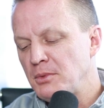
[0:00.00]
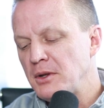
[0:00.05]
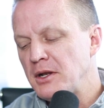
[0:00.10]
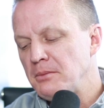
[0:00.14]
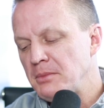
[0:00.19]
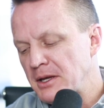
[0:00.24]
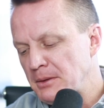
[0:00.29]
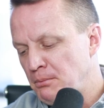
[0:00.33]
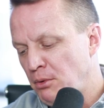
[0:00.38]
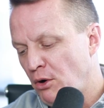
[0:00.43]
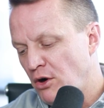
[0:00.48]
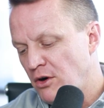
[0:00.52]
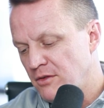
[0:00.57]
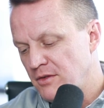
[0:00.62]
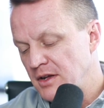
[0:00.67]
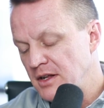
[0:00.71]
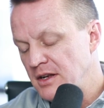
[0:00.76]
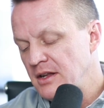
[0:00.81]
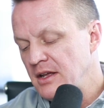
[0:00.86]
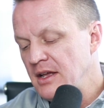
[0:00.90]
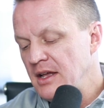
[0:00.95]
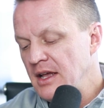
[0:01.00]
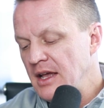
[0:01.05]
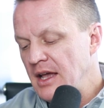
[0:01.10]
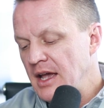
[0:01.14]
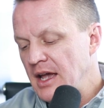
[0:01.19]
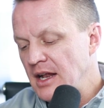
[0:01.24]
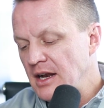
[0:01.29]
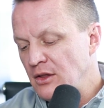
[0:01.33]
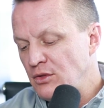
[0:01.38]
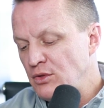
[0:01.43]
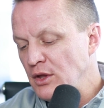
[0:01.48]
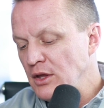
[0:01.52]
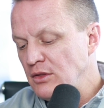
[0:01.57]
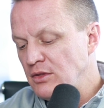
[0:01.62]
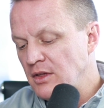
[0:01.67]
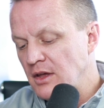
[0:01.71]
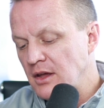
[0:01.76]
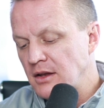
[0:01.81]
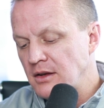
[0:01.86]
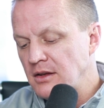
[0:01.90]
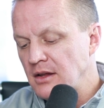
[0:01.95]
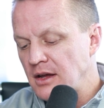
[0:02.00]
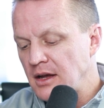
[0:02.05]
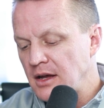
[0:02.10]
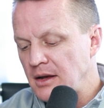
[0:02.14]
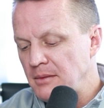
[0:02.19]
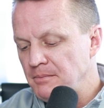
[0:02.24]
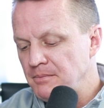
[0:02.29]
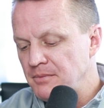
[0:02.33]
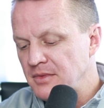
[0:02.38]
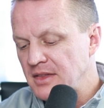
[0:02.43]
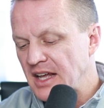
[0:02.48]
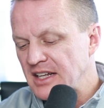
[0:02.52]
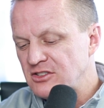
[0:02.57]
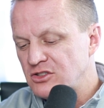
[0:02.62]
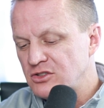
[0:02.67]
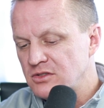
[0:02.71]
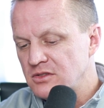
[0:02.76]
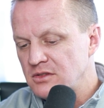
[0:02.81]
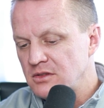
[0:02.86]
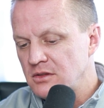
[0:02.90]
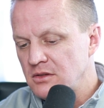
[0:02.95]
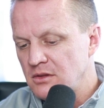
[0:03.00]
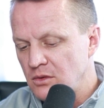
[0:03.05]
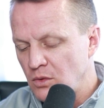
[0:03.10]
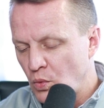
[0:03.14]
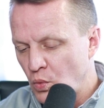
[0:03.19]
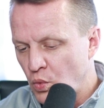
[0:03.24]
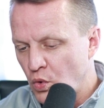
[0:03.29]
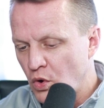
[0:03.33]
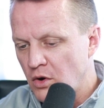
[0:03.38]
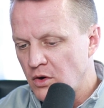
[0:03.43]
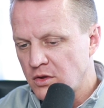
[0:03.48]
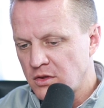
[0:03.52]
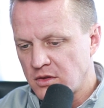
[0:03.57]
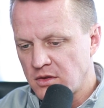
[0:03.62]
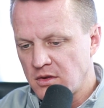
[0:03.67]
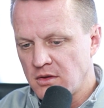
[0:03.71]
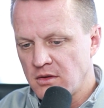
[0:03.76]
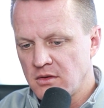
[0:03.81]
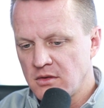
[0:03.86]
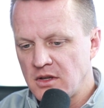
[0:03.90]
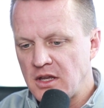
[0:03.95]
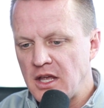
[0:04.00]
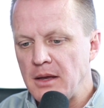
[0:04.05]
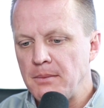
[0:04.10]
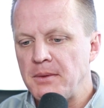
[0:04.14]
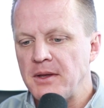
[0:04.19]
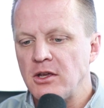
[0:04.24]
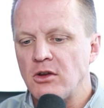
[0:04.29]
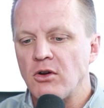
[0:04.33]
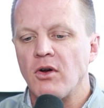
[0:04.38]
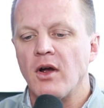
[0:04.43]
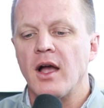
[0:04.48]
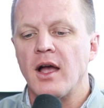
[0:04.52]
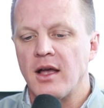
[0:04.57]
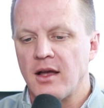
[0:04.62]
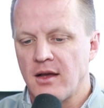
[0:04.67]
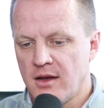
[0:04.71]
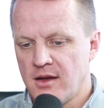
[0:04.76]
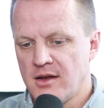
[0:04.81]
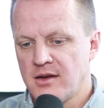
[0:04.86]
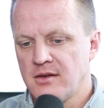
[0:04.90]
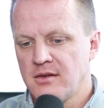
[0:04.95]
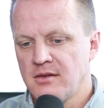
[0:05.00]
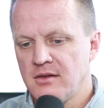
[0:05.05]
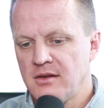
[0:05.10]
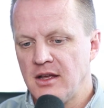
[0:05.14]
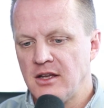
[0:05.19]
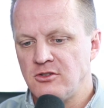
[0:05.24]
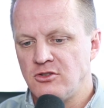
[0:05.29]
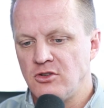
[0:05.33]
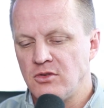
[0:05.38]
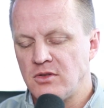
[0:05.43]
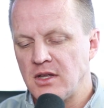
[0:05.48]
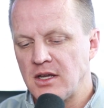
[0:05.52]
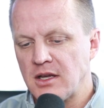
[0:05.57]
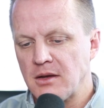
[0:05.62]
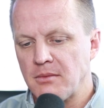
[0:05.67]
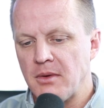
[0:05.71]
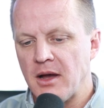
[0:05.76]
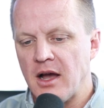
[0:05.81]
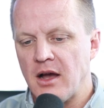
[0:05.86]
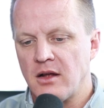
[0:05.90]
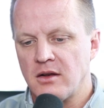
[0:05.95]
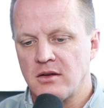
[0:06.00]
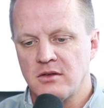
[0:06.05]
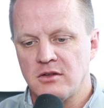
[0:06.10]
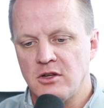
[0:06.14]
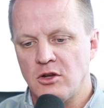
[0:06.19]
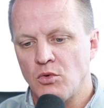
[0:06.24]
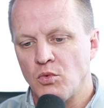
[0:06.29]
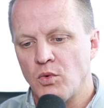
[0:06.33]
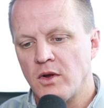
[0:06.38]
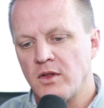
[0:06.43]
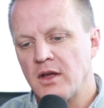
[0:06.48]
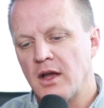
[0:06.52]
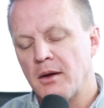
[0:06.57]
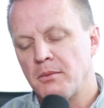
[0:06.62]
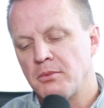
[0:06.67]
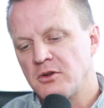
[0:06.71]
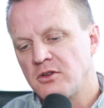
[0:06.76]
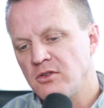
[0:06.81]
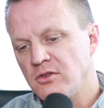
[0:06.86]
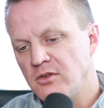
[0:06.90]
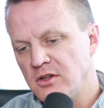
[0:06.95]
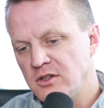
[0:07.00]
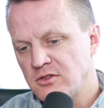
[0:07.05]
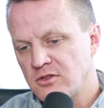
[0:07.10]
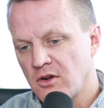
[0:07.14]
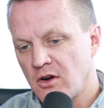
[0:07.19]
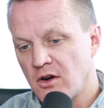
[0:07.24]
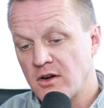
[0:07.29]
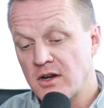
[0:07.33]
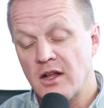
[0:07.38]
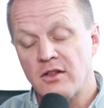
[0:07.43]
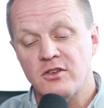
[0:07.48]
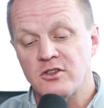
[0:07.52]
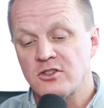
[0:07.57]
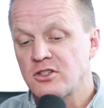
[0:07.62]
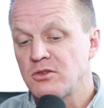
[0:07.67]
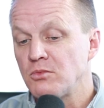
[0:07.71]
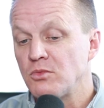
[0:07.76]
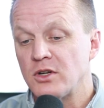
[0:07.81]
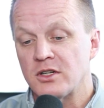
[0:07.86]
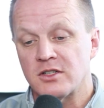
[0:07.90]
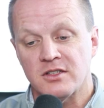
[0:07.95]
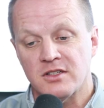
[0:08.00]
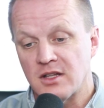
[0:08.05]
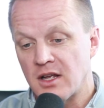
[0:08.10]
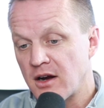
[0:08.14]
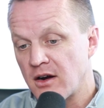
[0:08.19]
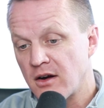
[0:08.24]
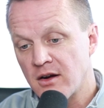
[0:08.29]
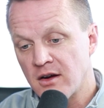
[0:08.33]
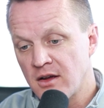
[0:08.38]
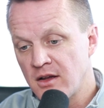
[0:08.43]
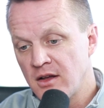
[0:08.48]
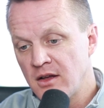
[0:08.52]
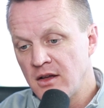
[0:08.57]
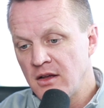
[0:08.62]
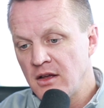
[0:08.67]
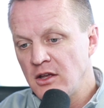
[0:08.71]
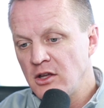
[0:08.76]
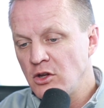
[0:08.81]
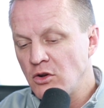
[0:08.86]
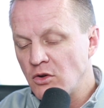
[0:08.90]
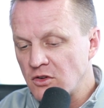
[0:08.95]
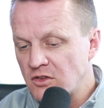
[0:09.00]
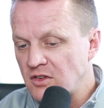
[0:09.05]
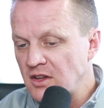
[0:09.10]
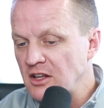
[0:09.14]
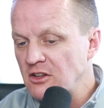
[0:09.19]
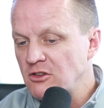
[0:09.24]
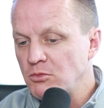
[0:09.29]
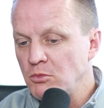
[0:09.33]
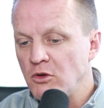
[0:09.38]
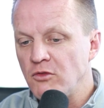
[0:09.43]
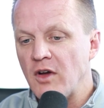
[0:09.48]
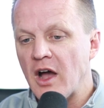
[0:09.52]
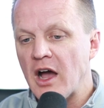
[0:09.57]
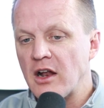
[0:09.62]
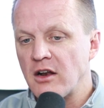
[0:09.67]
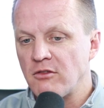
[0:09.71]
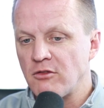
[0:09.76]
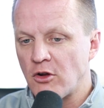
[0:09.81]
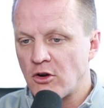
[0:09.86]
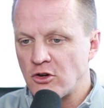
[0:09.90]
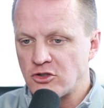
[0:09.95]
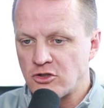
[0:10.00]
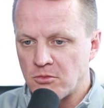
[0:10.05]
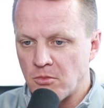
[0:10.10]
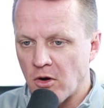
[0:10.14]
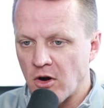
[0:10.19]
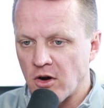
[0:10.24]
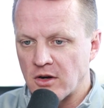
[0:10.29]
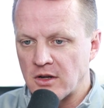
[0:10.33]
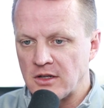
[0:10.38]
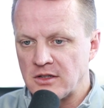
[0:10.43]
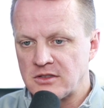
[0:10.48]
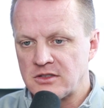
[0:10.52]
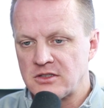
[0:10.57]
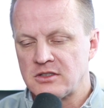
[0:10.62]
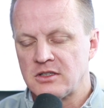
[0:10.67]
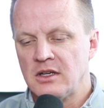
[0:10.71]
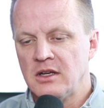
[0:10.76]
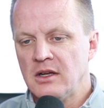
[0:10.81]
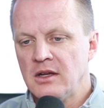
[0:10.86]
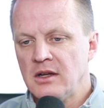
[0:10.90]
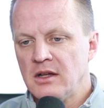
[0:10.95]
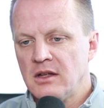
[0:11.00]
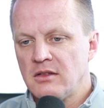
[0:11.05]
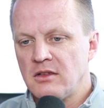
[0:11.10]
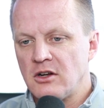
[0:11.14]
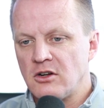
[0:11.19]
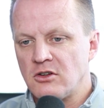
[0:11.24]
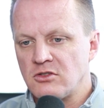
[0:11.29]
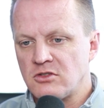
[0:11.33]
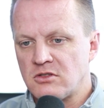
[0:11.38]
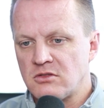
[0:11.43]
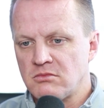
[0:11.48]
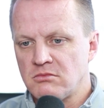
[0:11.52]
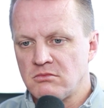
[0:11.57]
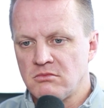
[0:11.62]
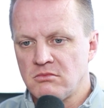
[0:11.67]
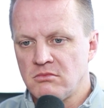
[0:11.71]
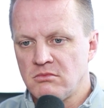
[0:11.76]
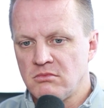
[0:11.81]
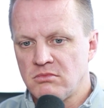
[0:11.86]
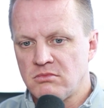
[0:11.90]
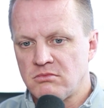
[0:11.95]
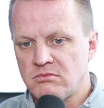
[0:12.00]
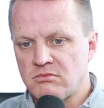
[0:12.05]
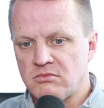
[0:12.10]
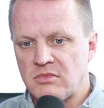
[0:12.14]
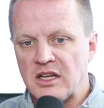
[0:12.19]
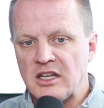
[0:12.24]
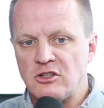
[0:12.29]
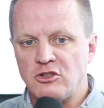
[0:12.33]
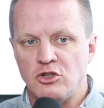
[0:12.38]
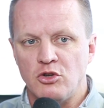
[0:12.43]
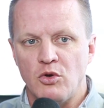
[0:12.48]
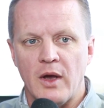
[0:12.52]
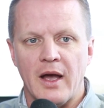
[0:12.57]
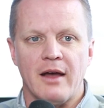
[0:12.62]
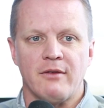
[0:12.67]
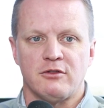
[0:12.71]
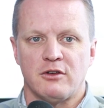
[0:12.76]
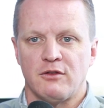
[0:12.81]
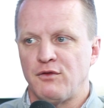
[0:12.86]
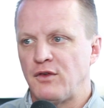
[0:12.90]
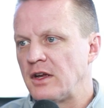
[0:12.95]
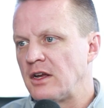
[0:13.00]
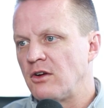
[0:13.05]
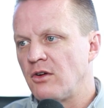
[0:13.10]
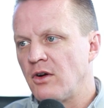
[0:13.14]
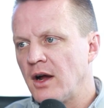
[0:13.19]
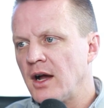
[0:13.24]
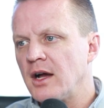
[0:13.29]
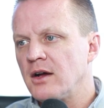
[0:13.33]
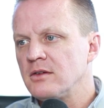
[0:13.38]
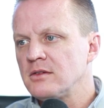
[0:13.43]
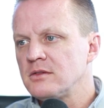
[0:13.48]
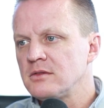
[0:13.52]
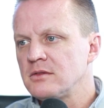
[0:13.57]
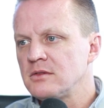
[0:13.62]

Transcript: been a big part of it, and I think that that's worth keeping your eye on as you think about where the opportunities are. Now, there's some risk there. As things move out of larger markets, there's things you have to figure out,